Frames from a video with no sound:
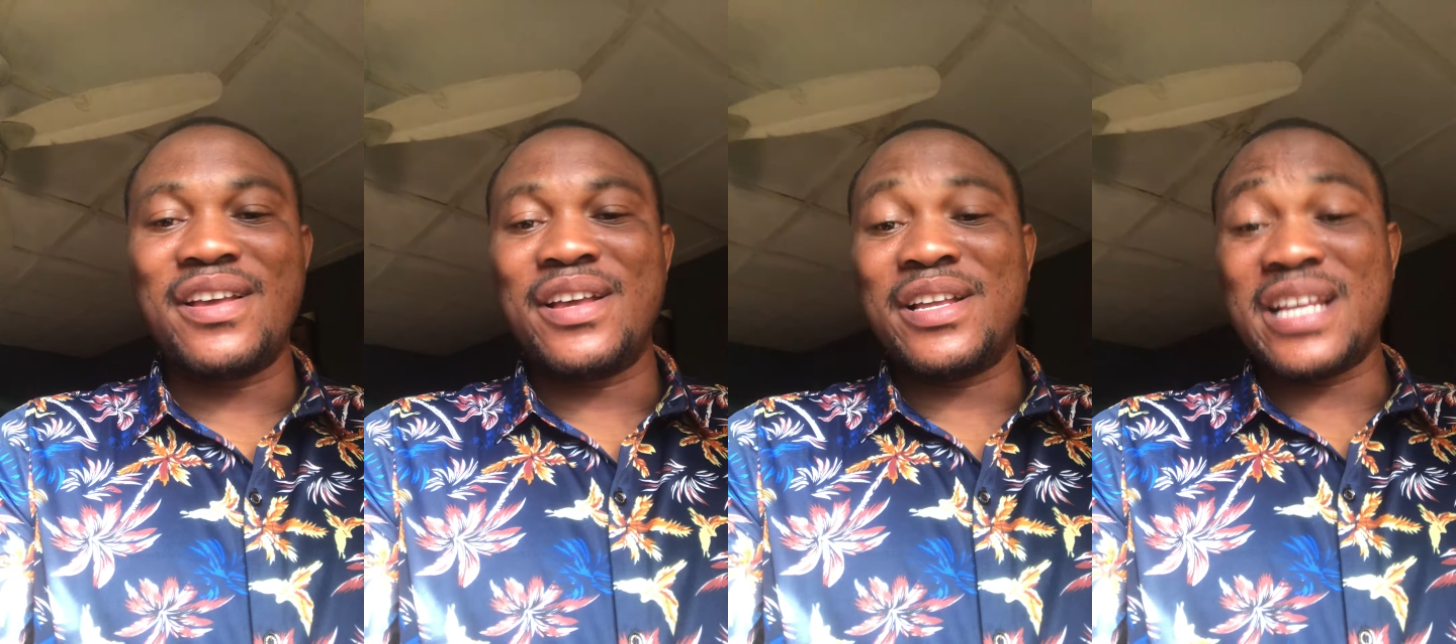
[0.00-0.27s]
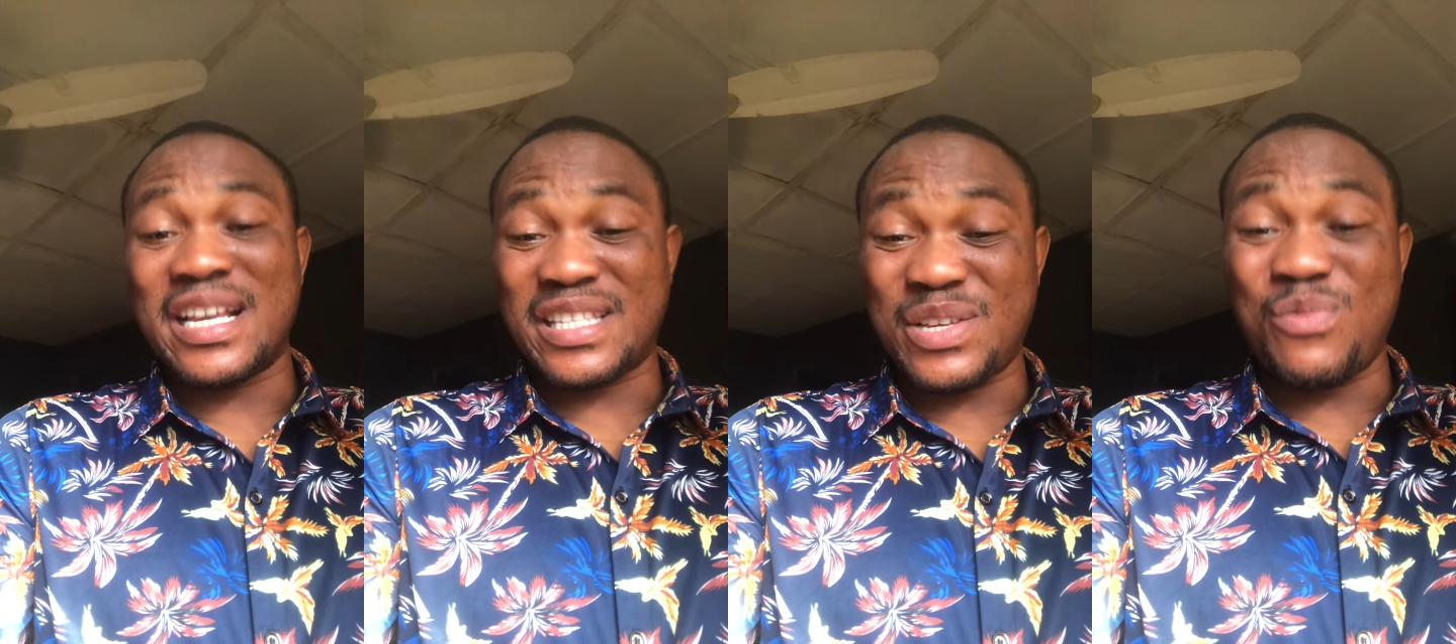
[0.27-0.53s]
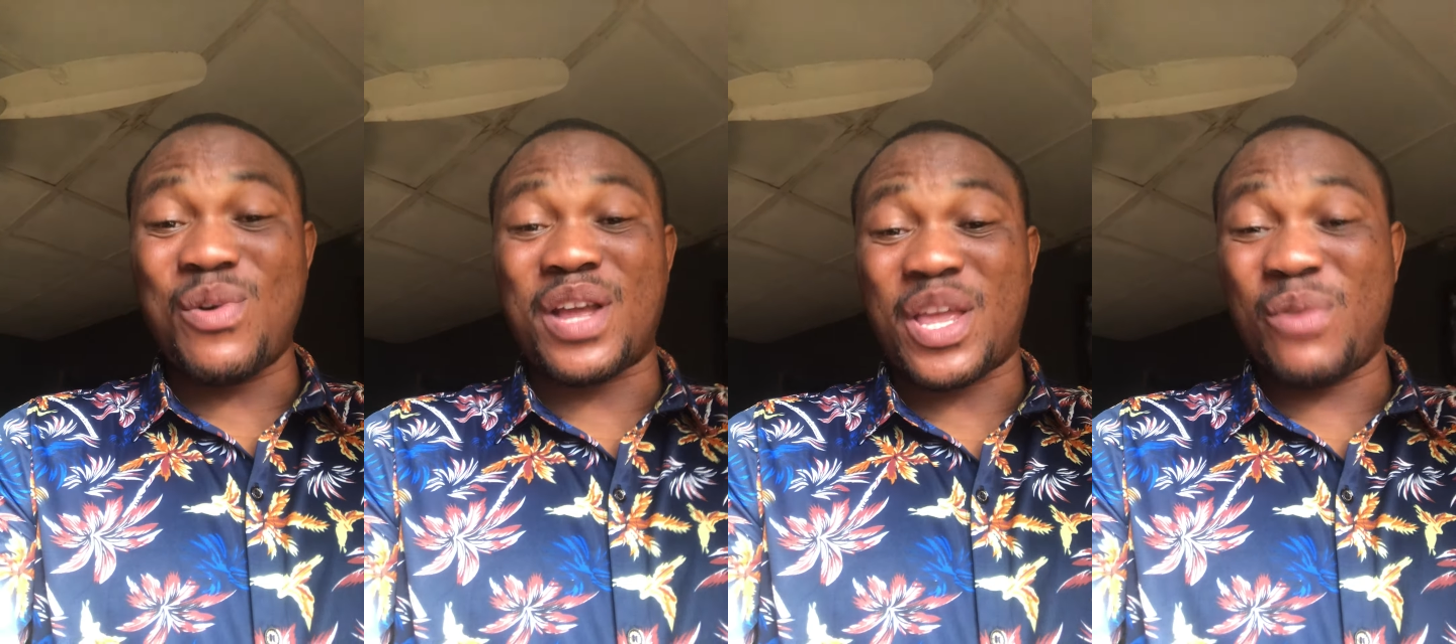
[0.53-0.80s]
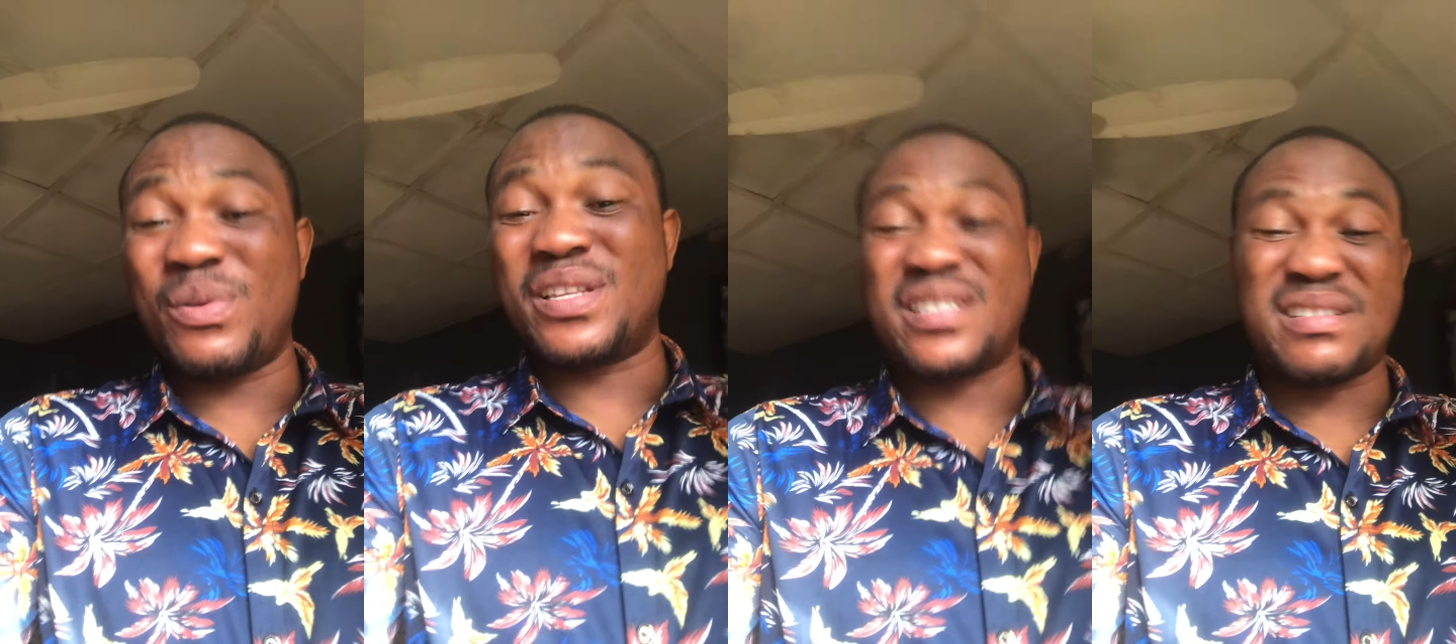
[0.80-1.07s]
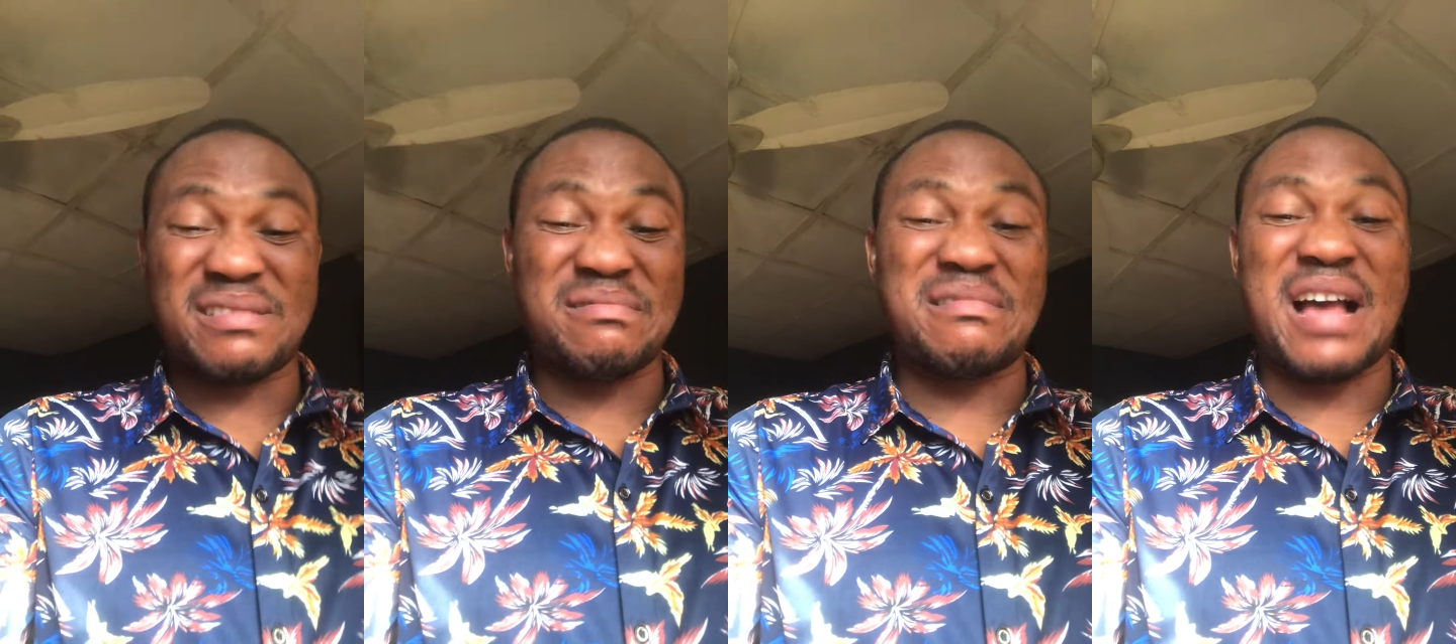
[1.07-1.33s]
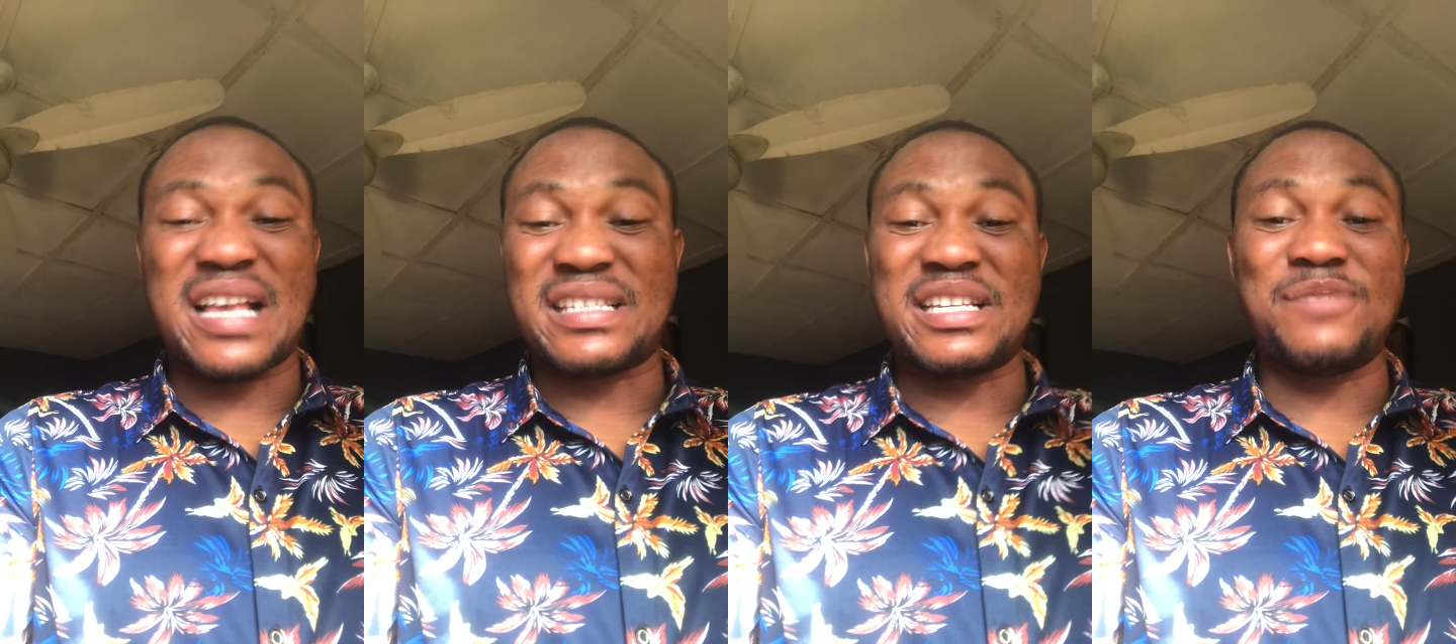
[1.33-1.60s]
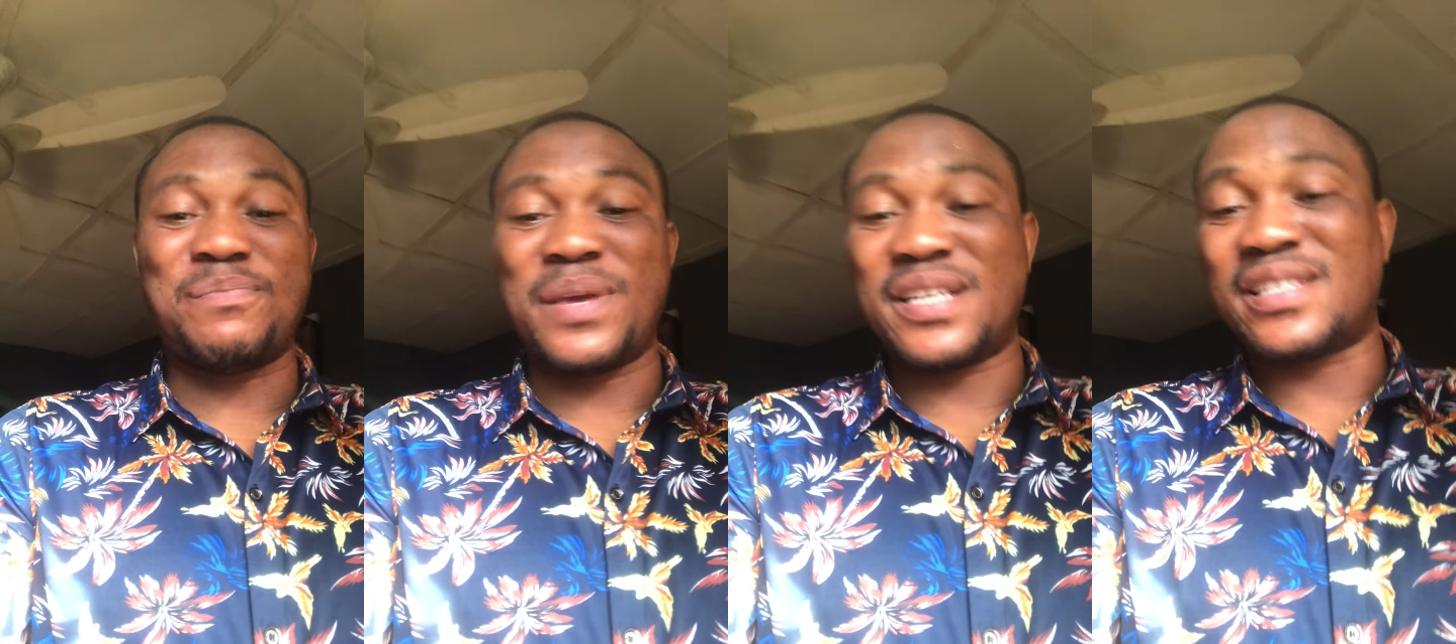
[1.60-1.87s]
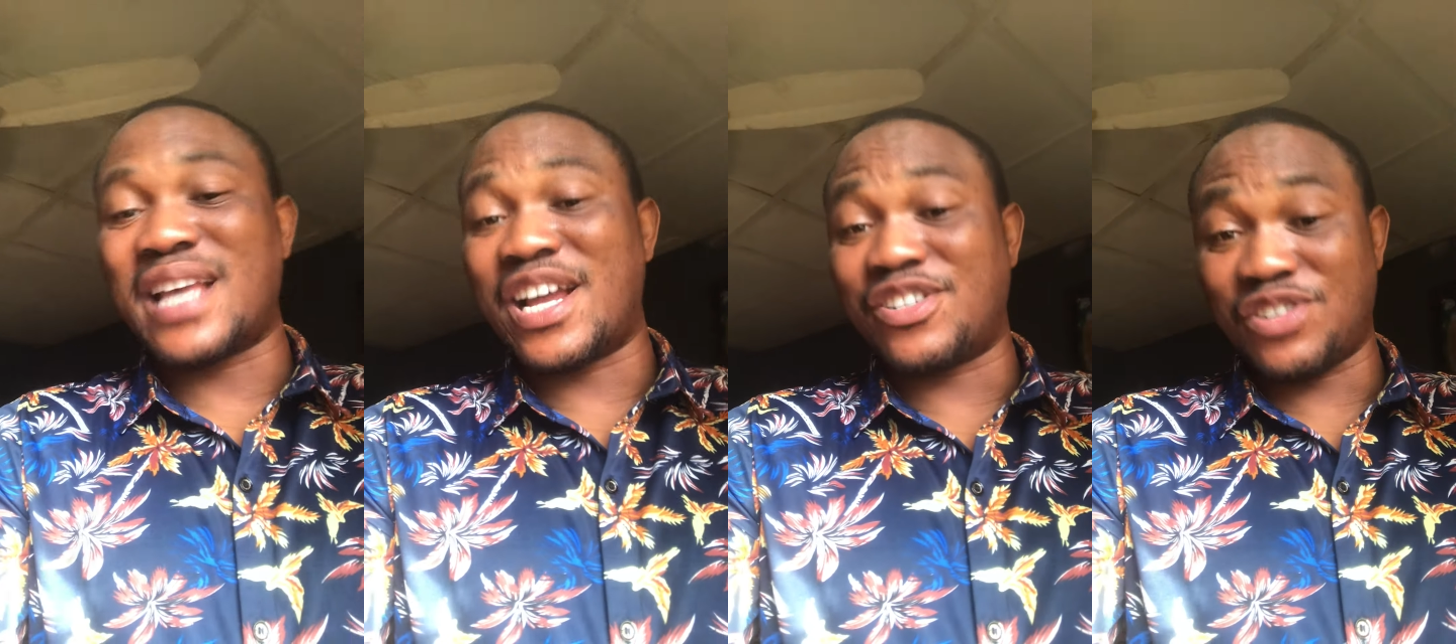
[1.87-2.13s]
they are still working with acid-based
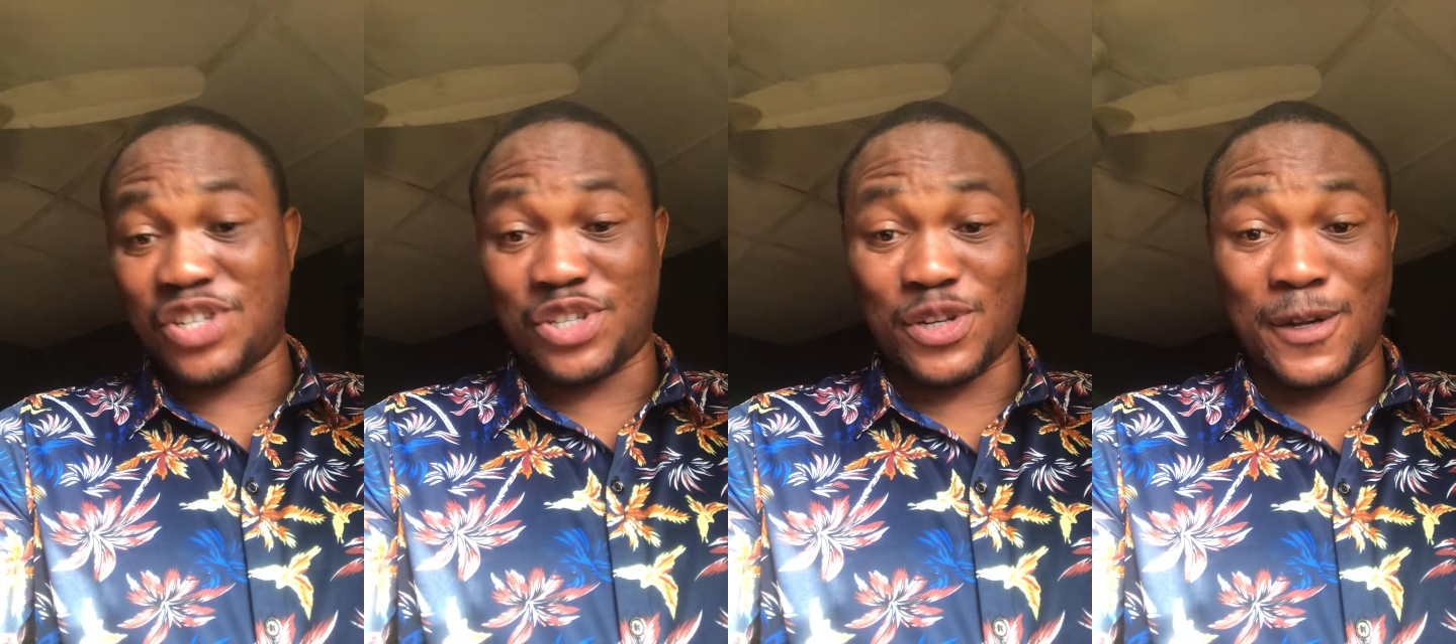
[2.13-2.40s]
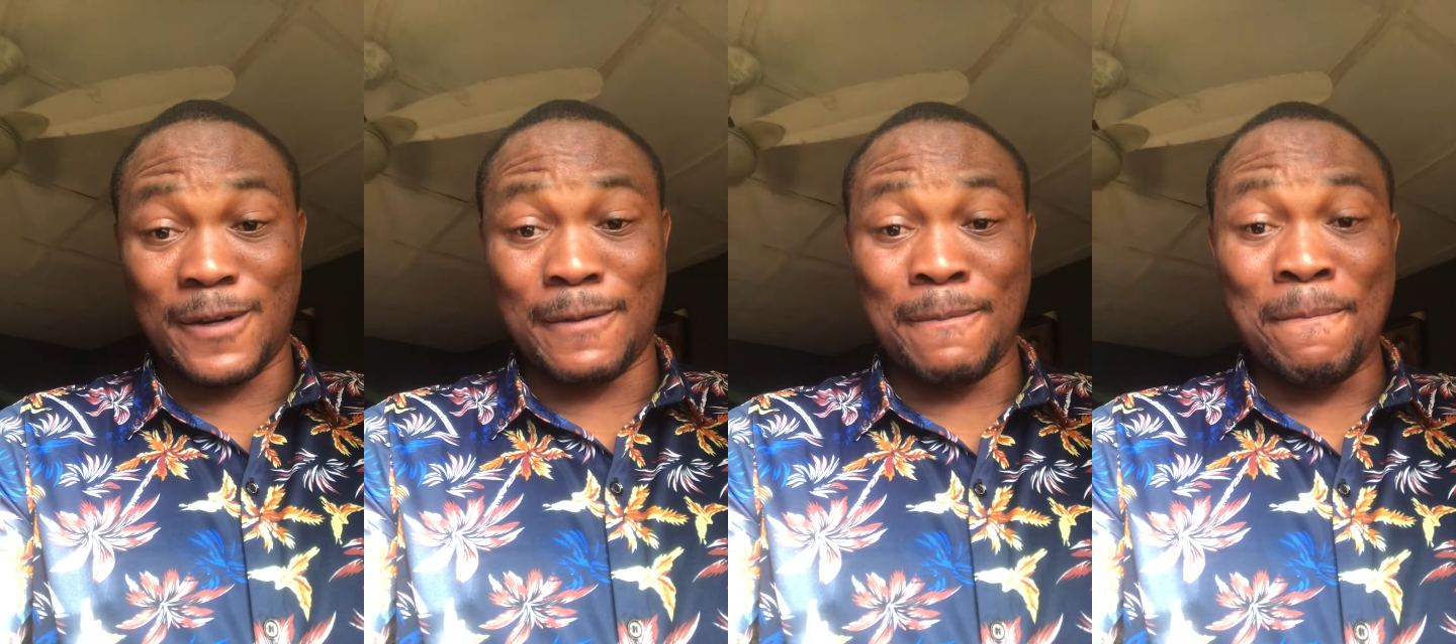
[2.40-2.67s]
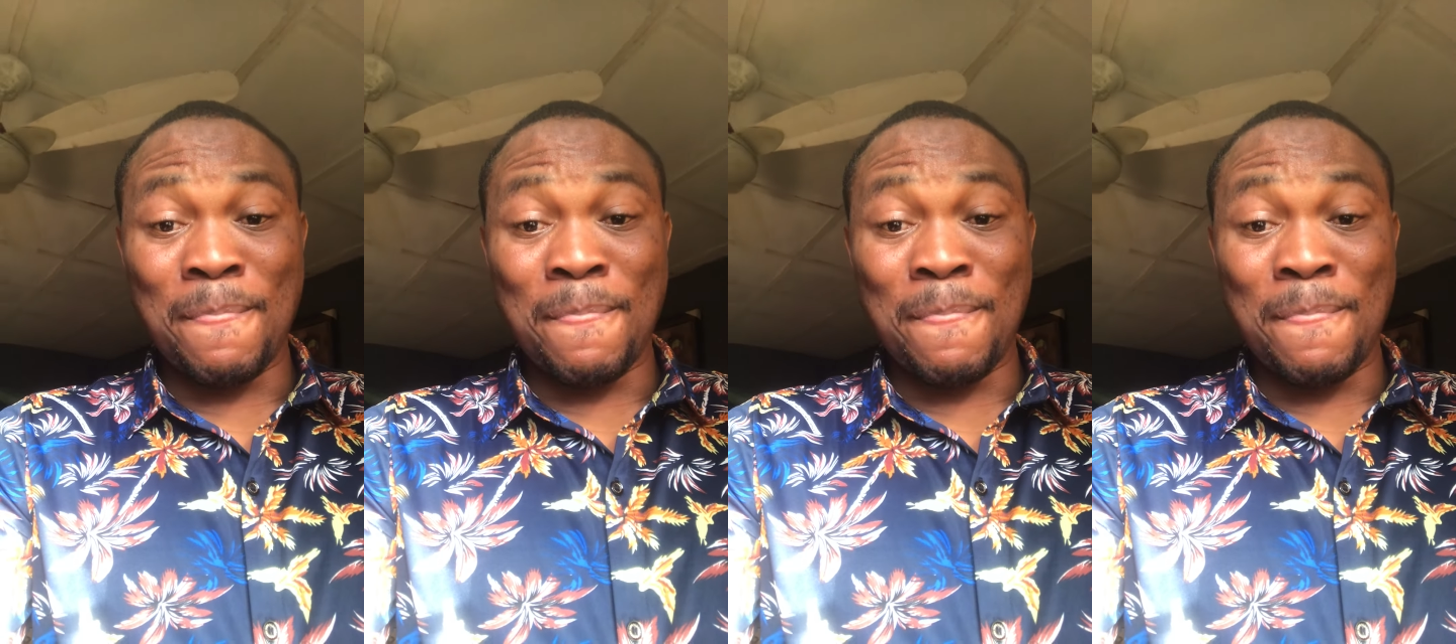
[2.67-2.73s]
titration.